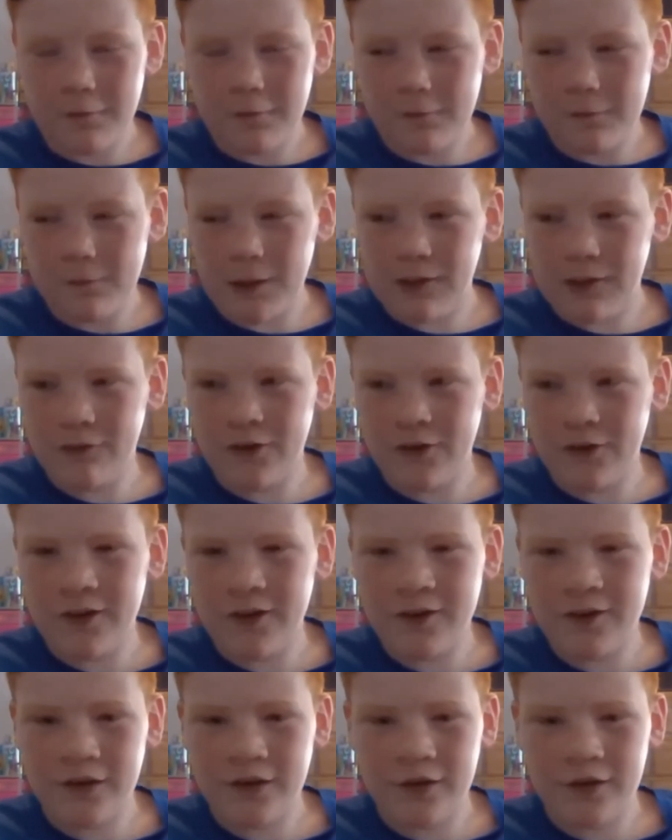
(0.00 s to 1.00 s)
My
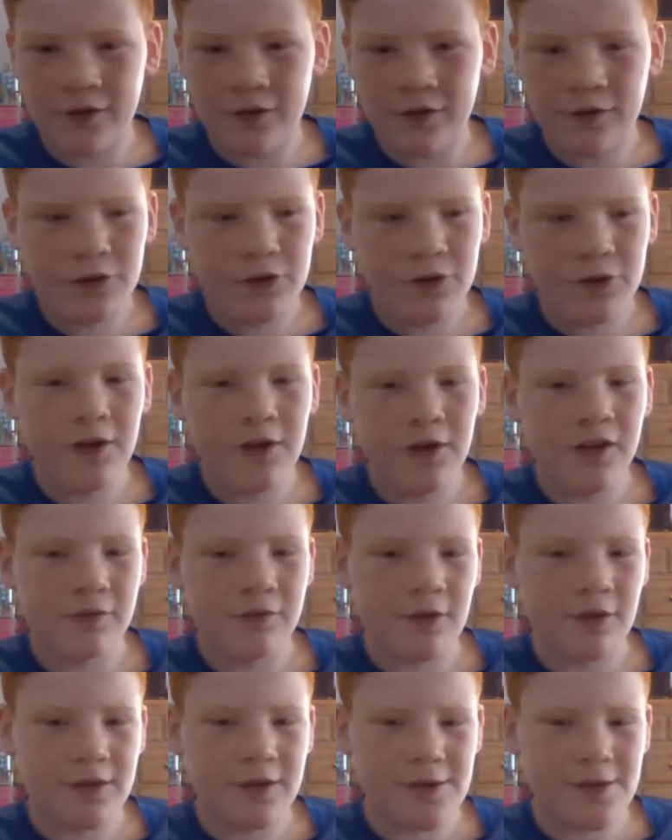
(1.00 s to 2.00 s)
friend said, "You guys
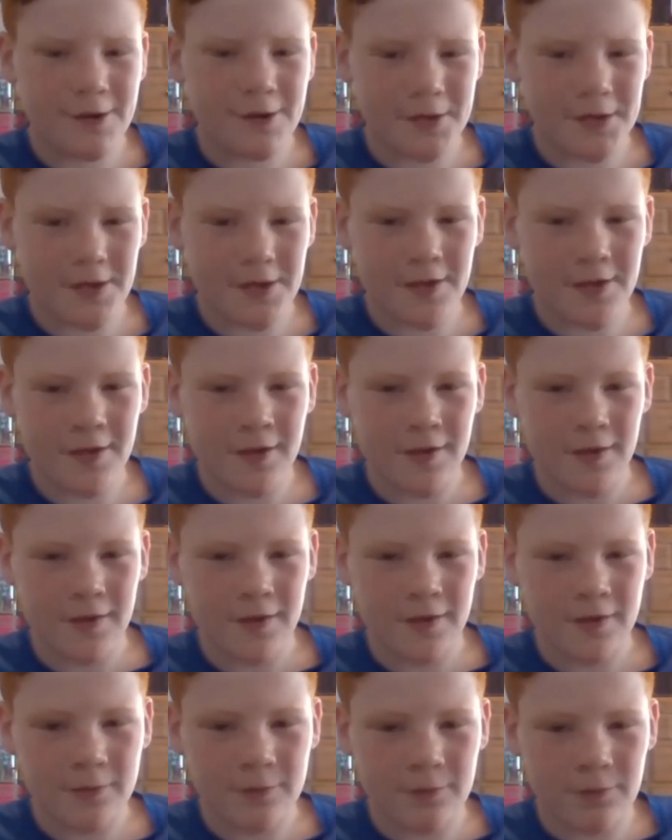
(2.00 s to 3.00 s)
like hockey?"
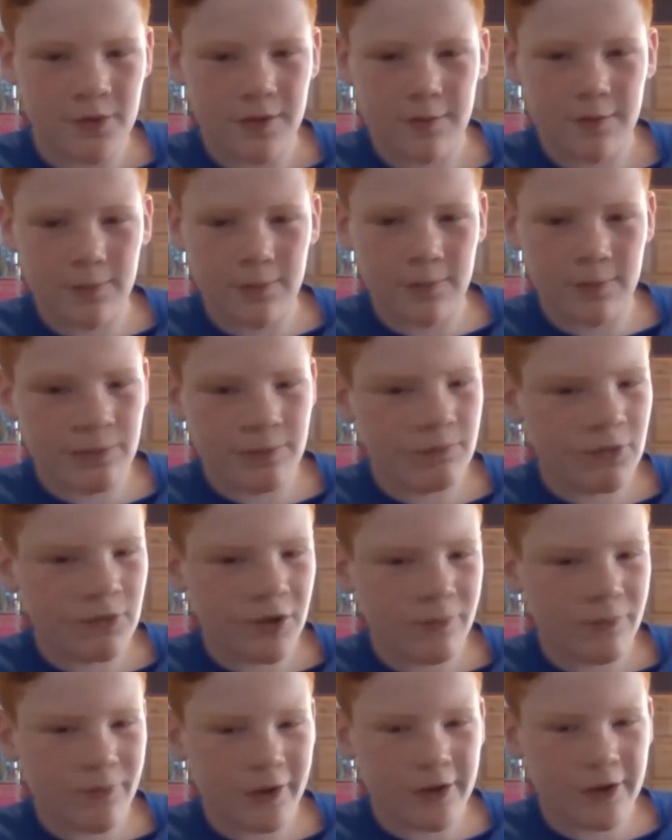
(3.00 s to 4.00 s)
Because me
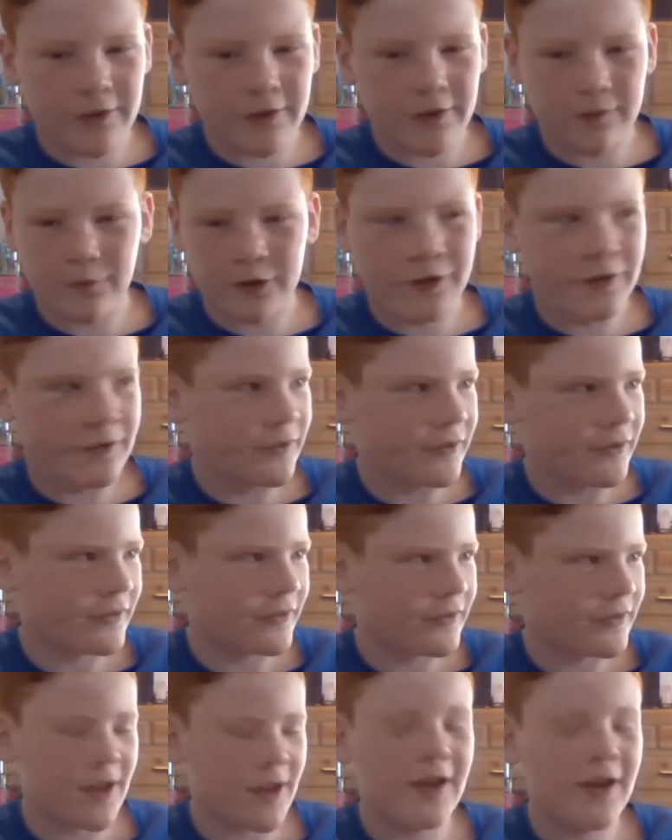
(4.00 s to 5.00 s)
and my cousin were
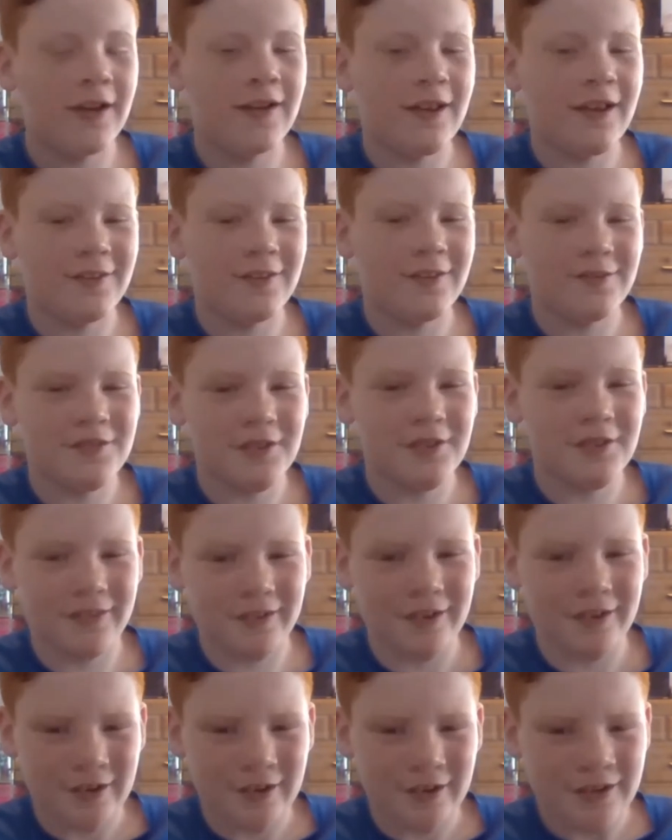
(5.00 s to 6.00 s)
standing next to each
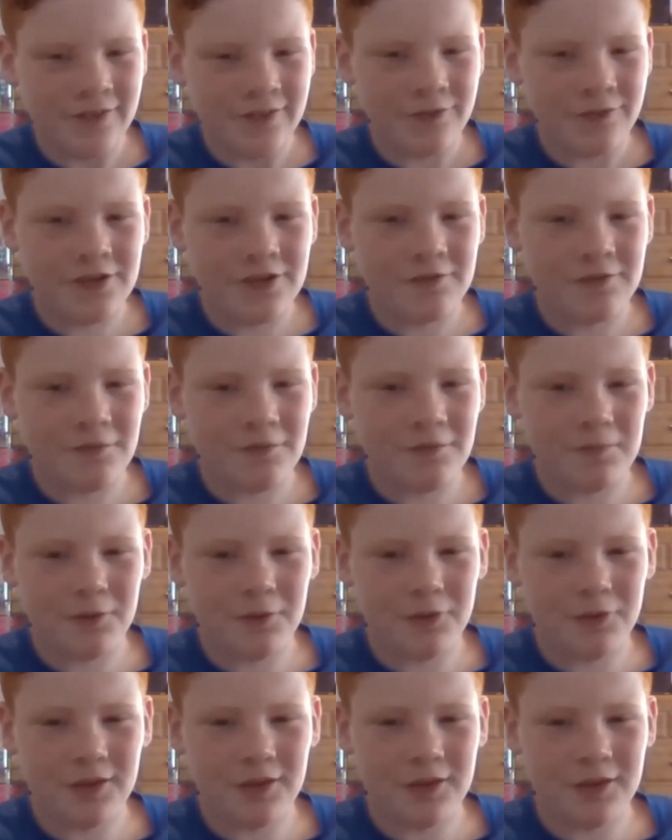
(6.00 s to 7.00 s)
other. We
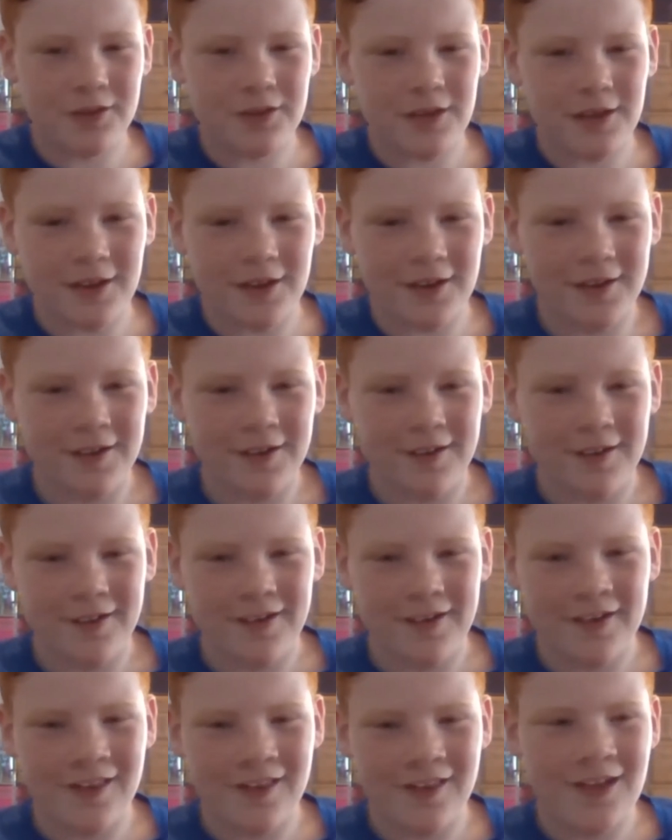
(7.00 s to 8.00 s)
both said yeah,
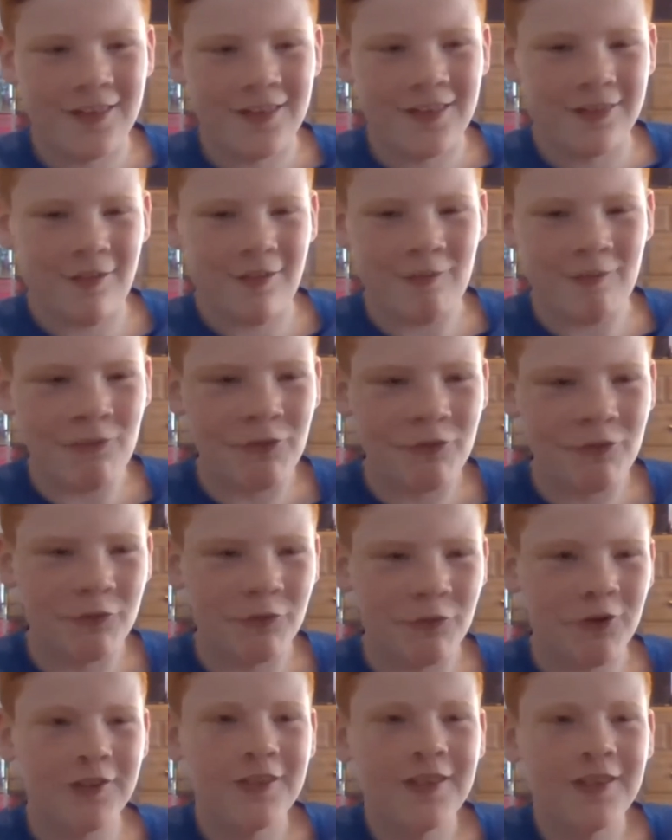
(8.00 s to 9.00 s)
and I asked them
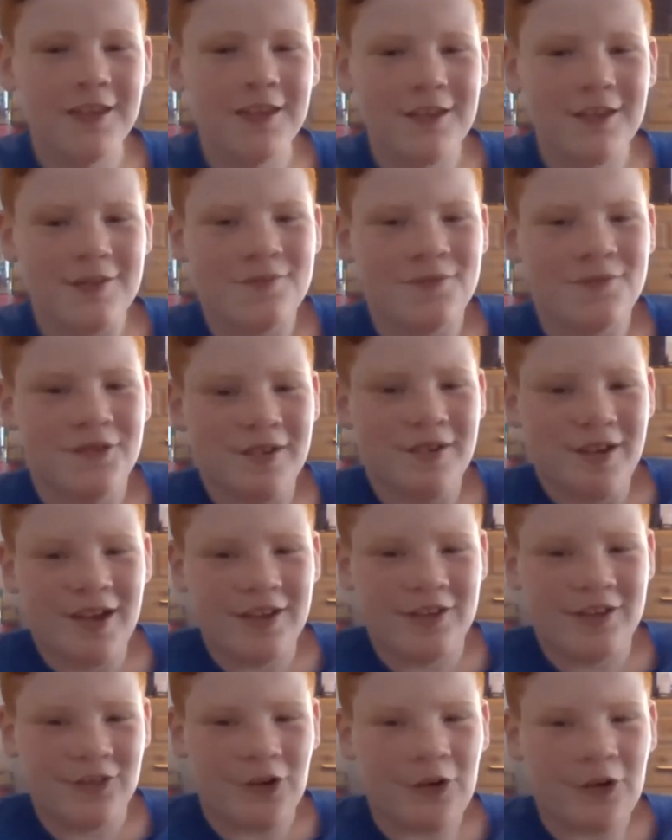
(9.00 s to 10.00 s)
what team
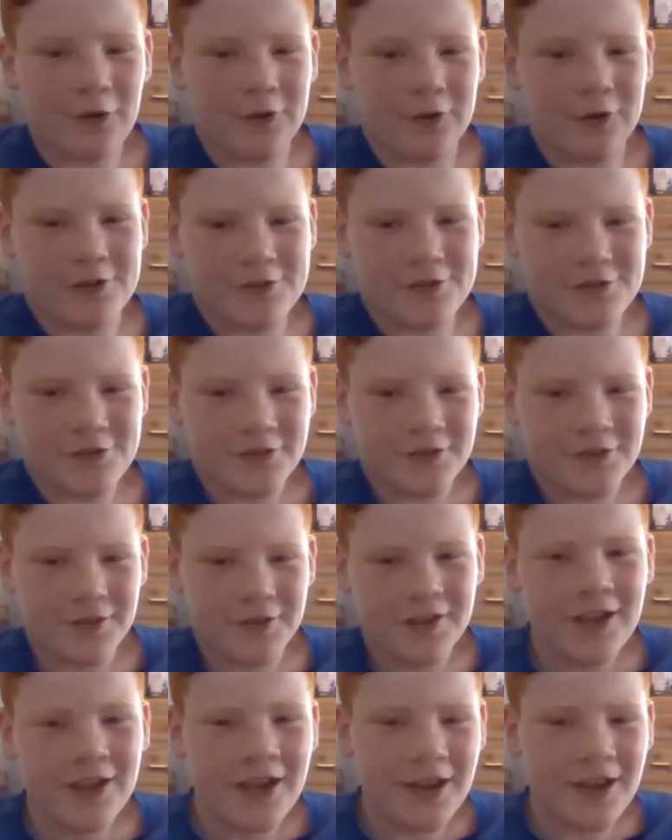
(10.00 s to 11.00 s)
has orange
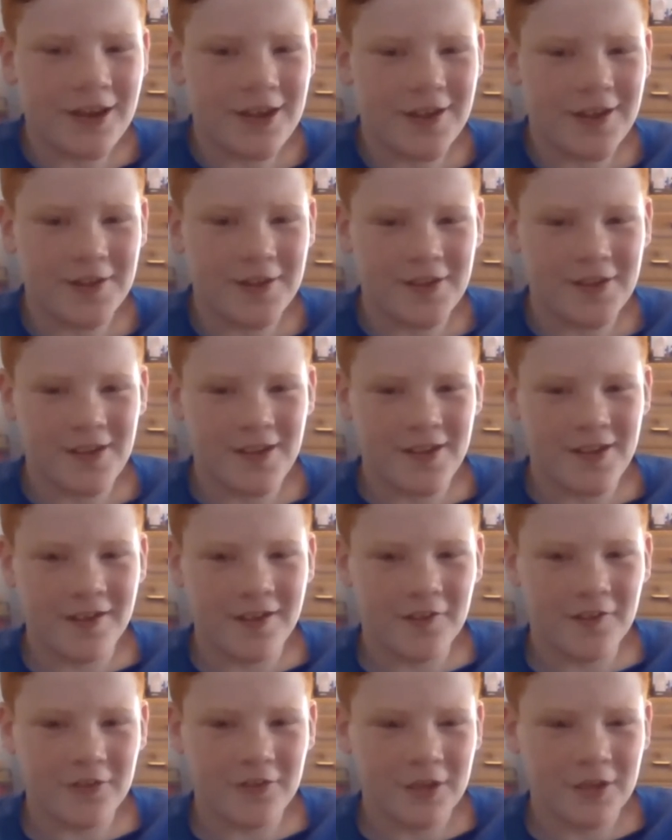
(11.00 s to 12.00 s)
in it. He
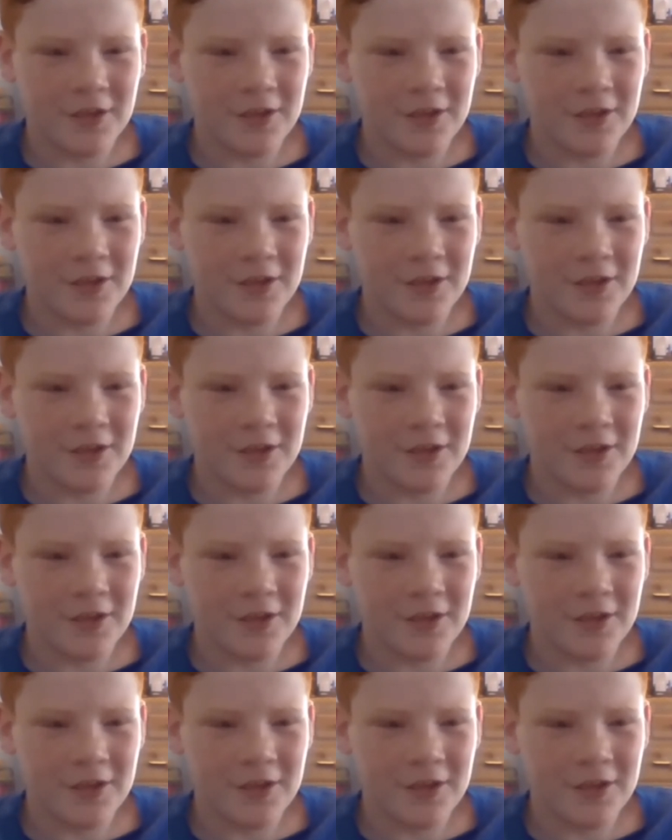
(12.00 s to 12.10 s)
goes,